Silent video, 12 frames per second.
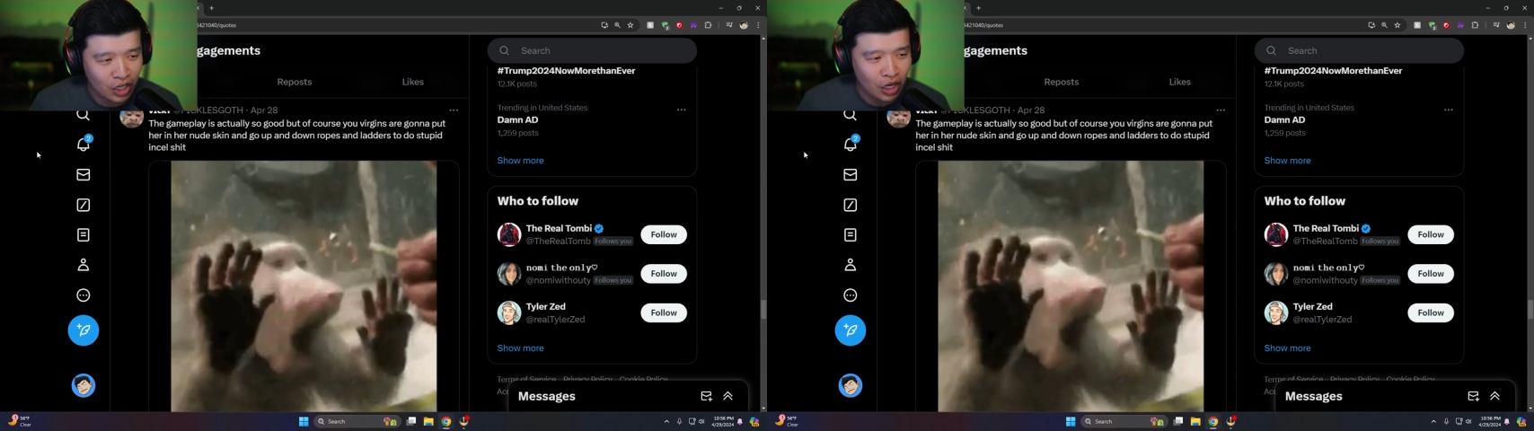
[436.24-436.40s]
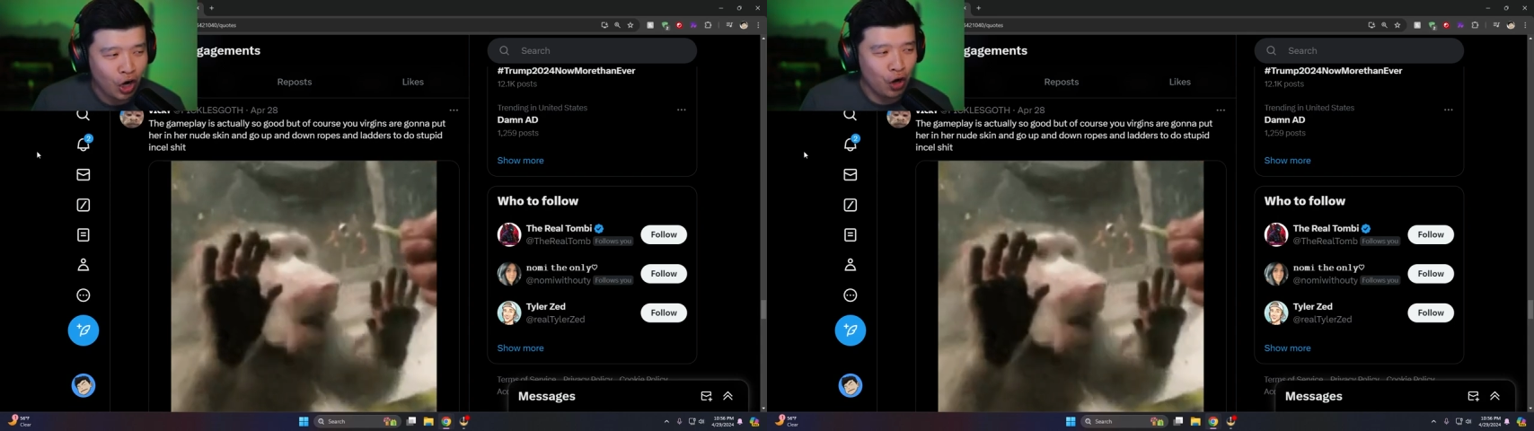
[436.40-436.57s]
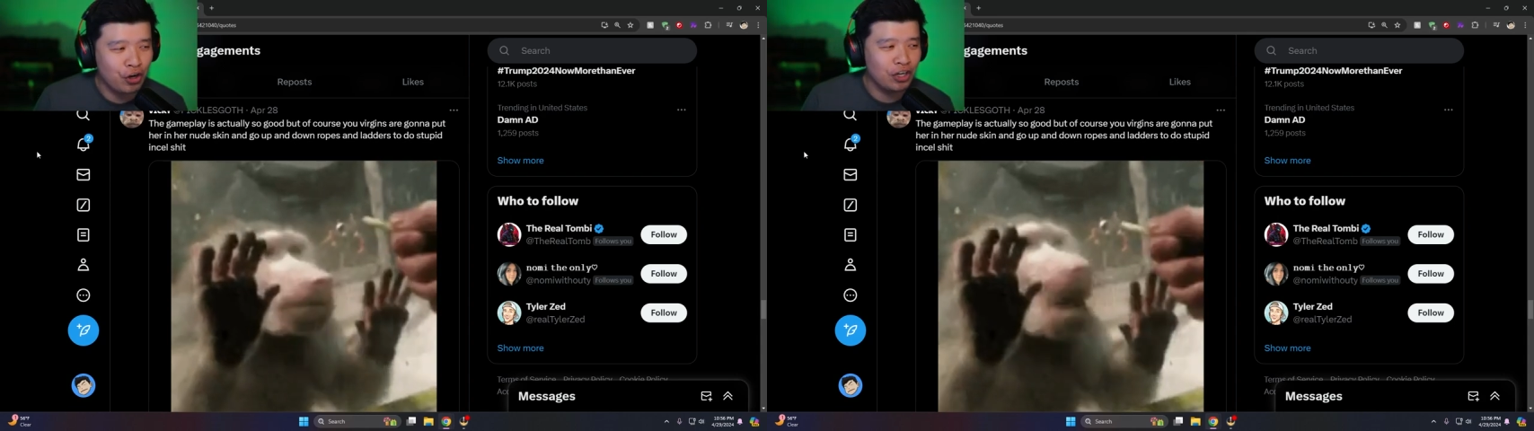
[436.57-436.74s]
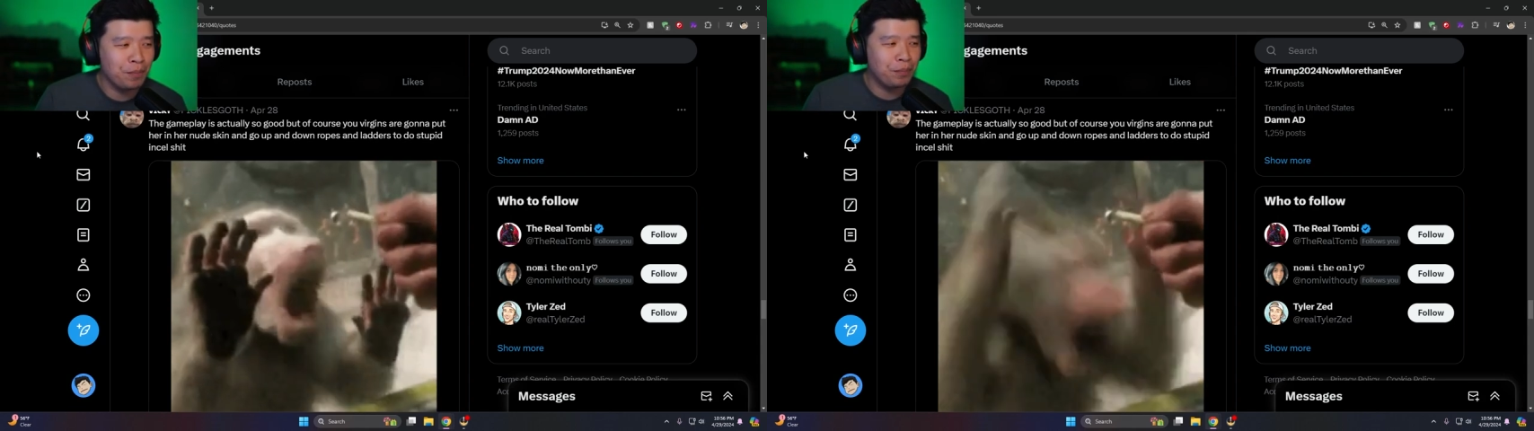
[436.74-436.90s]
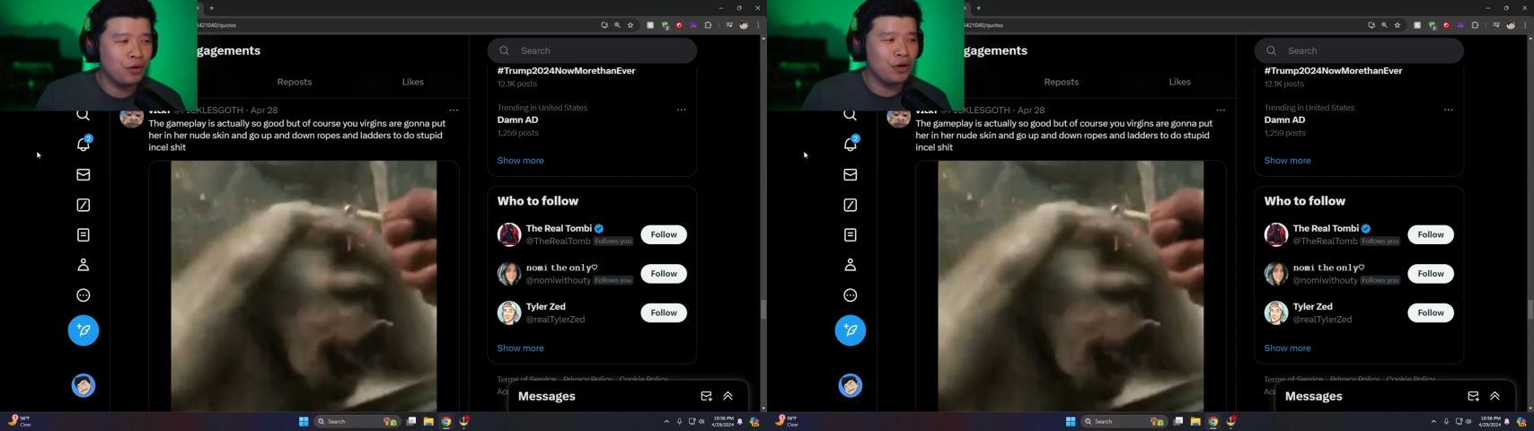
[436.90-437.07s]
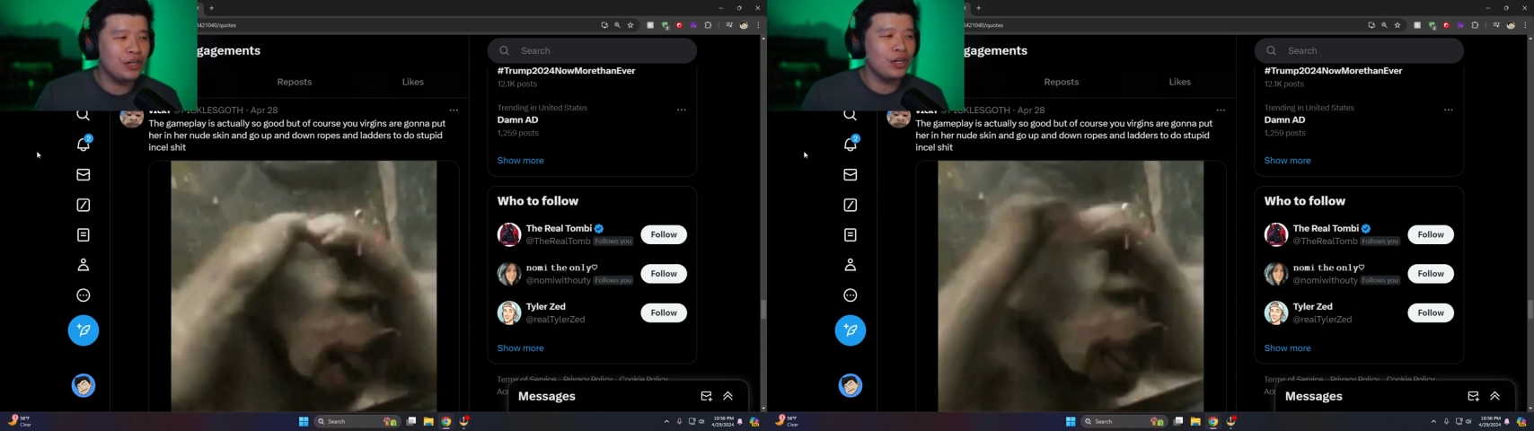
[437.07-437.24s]
are gonna
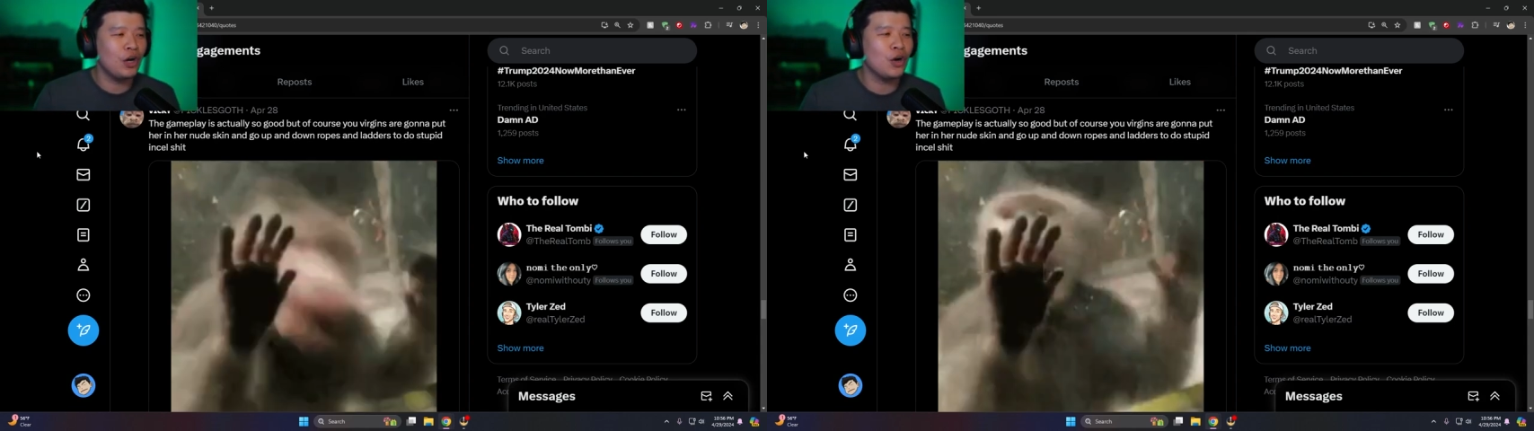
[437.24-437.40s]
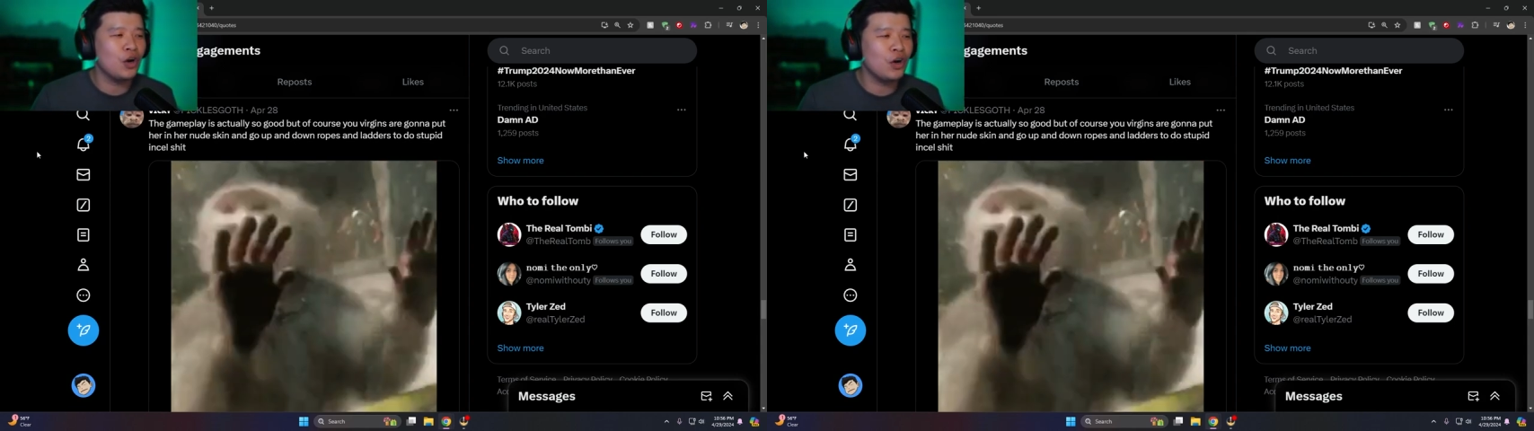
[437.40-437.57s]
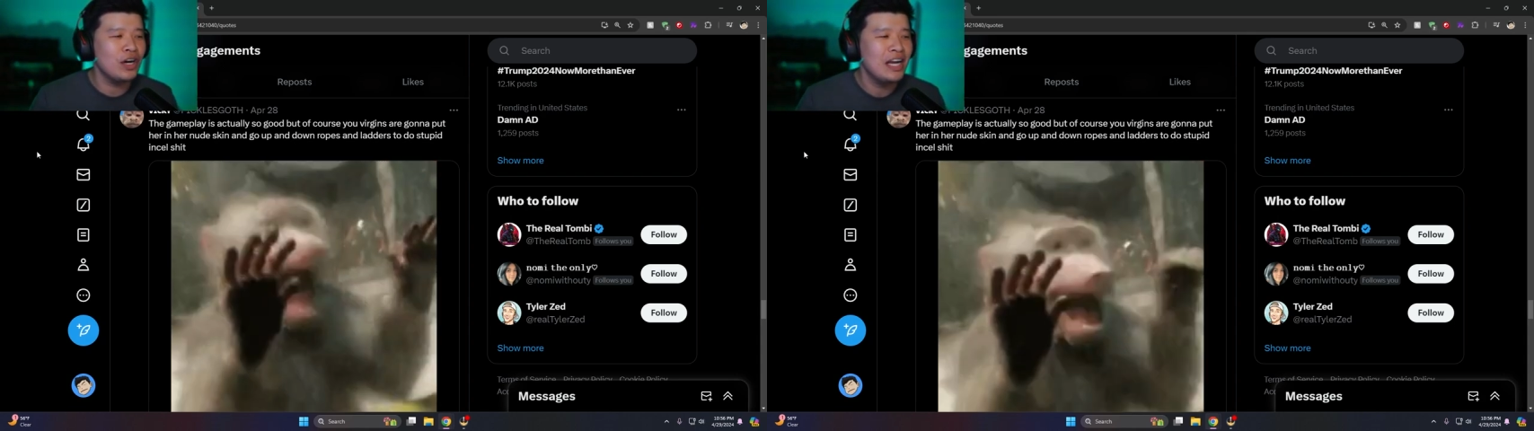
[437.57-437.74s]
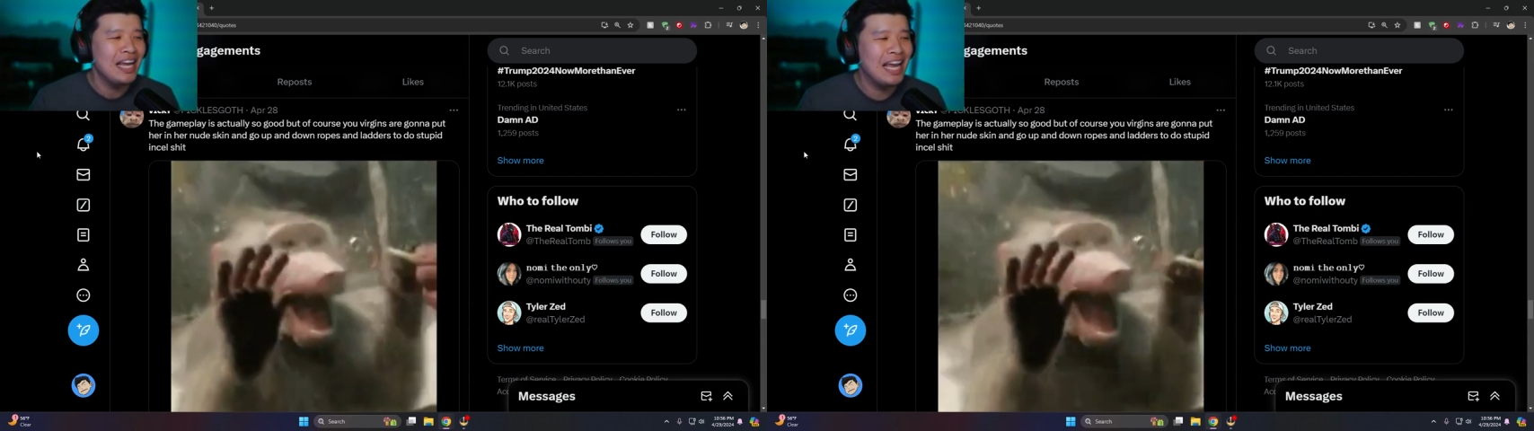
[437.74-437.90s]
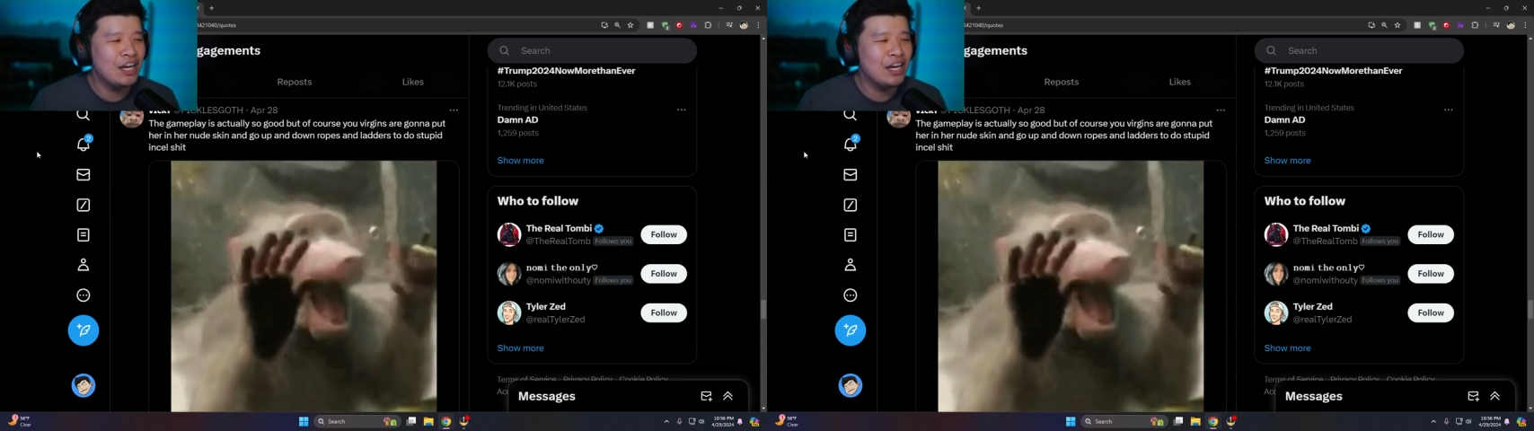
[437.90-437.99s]
put her